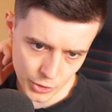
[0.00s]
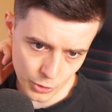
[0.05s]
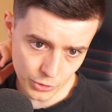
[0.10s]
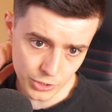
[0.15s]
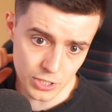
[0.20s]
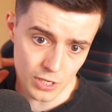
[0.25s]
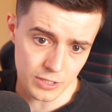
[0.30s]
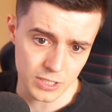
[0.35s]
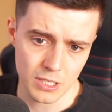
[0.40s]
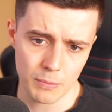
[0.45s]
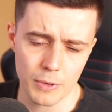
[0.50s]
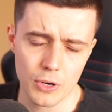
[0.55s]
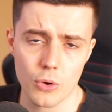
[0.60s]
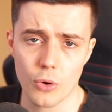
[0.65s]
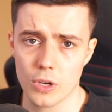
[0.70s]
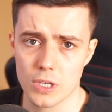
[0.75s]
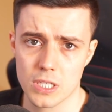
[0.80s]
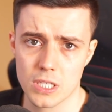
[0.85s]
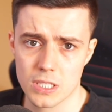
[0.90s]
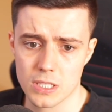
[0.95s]
You'll start to come
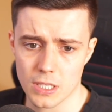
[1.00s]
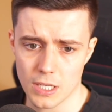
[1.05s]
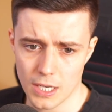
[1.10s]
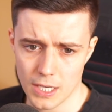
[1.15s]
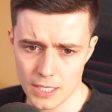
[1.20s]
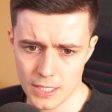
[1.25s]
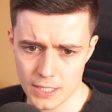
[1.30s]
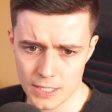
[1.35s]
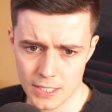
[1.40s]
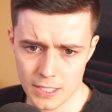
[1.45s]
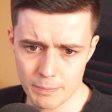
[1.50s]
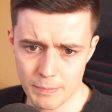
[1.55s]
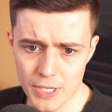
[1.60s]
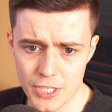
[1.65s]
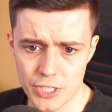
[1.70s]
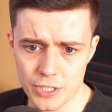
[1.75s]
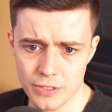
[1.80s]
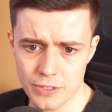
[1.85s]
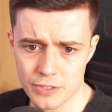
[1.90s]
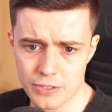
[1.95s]
across
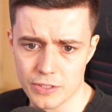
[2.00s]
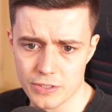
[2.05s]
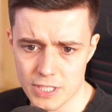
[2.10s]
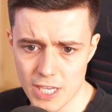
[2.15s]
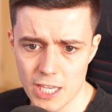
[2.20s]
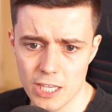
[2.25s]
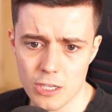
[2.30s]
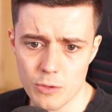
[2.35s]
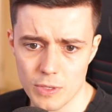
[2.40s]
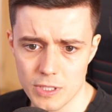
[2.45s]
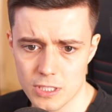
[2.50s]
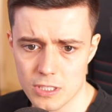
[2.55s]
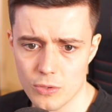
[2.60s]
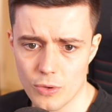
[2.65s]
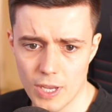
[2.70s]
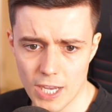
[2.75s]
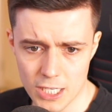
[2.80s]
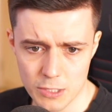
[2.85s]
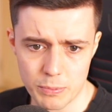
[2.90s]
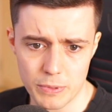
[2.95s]
missions that take you
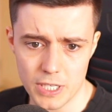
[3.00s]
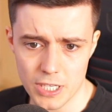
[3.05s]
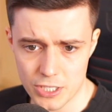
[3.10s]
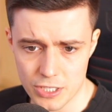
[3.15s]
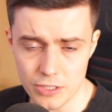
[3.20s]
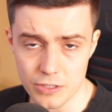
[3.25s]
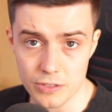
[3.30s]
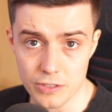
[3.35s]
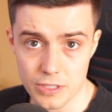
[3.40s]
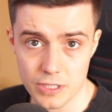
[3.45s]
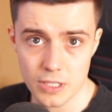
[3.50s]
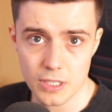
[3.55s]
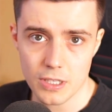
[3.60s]
into expeditions.